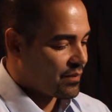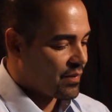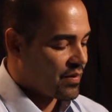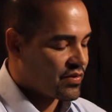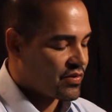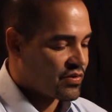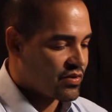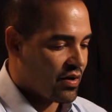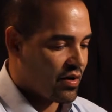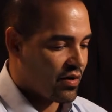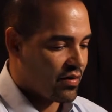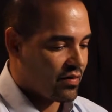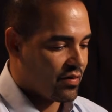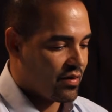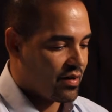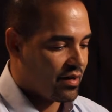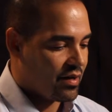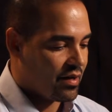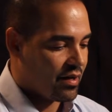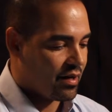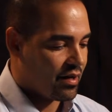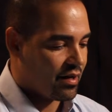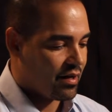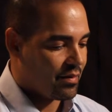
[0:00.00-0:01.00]
so
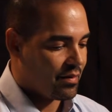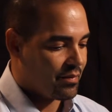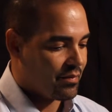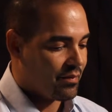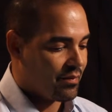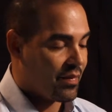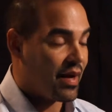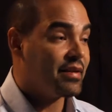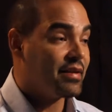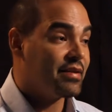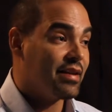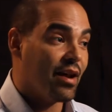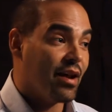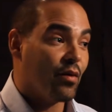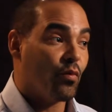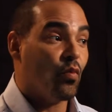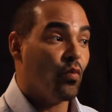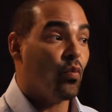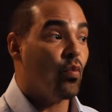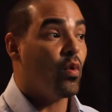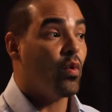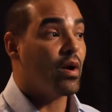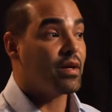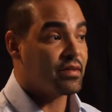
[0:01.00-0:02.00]
um, my dad
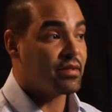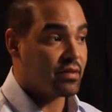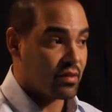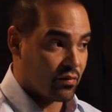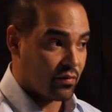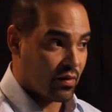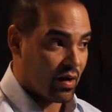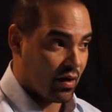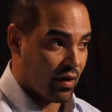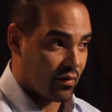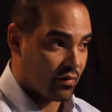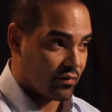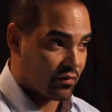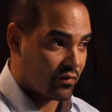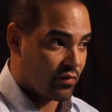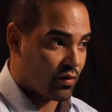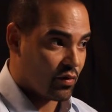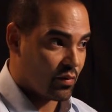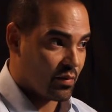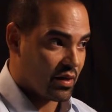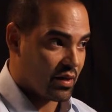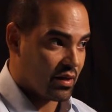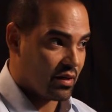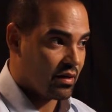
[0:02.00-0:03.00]
wasn't around
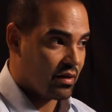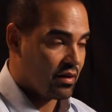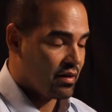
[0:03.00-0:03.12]
for me